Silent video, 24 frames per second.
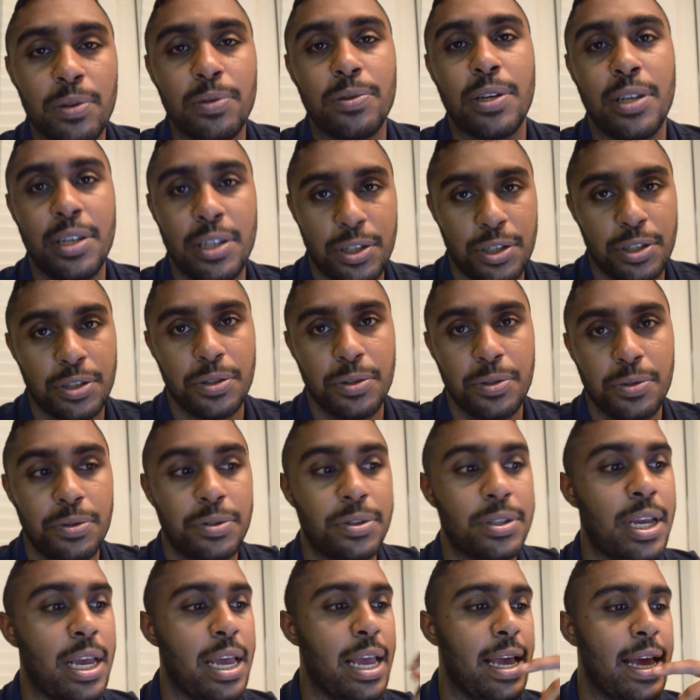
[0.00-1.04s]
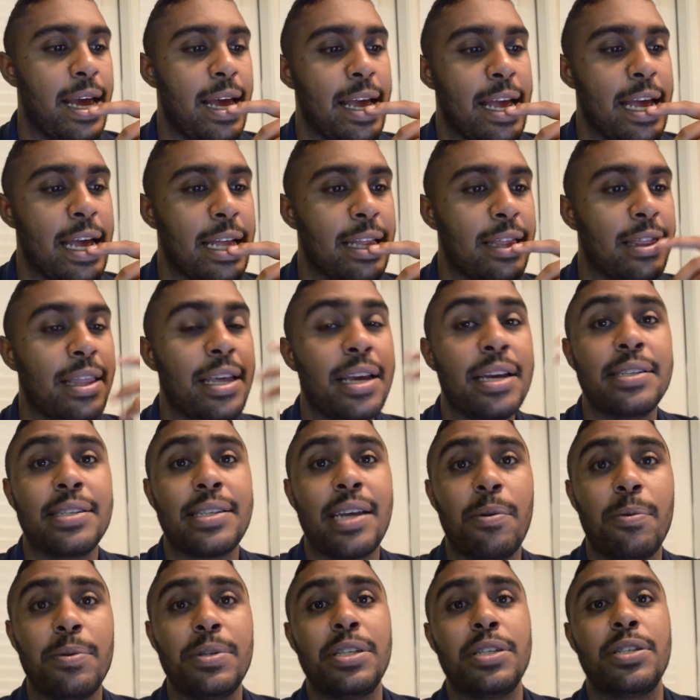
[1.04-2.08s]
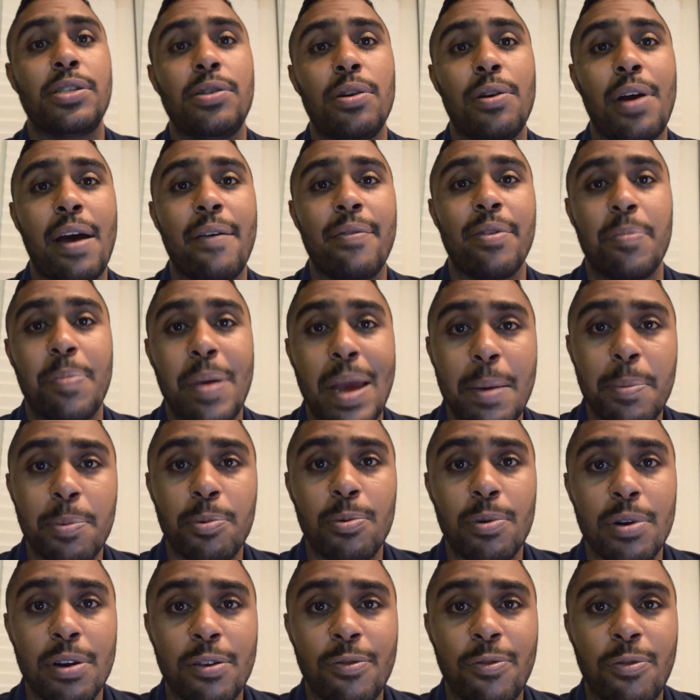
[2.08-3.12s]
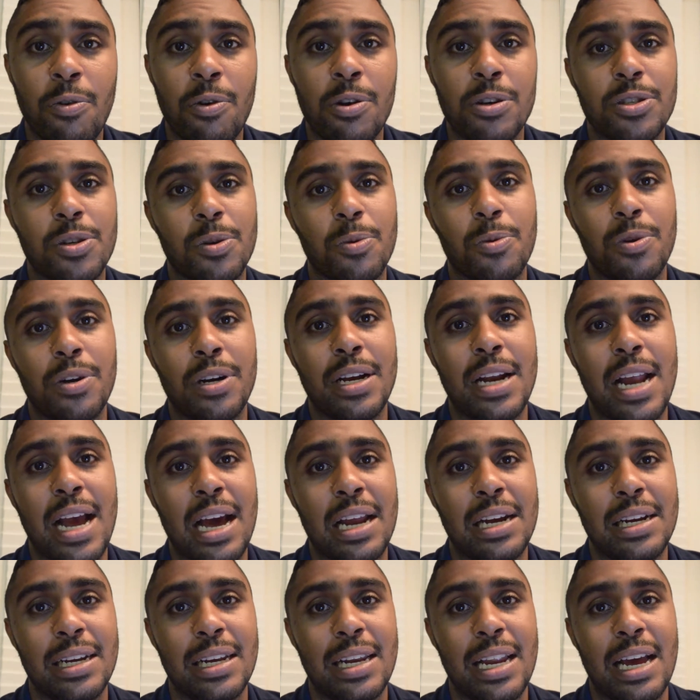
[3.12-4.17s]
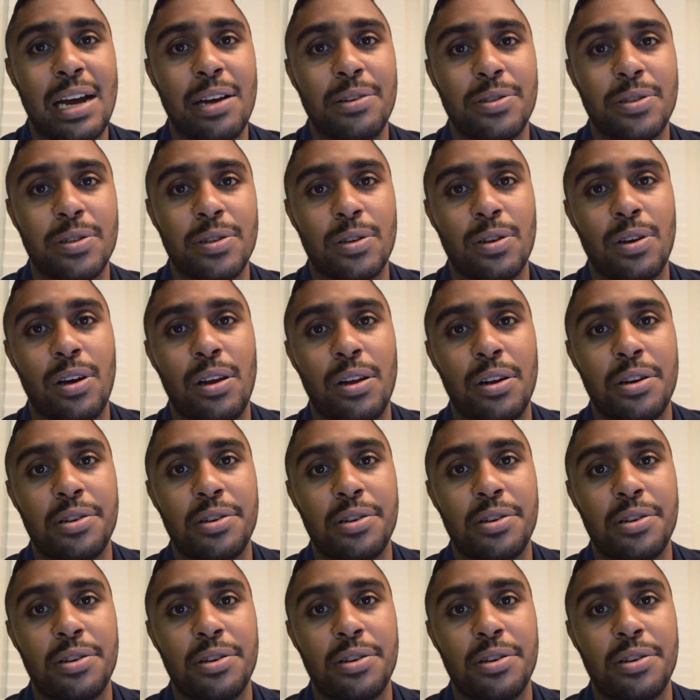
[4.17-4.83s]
issues and things that we just don't have the paperwork for, so we're not allowed to call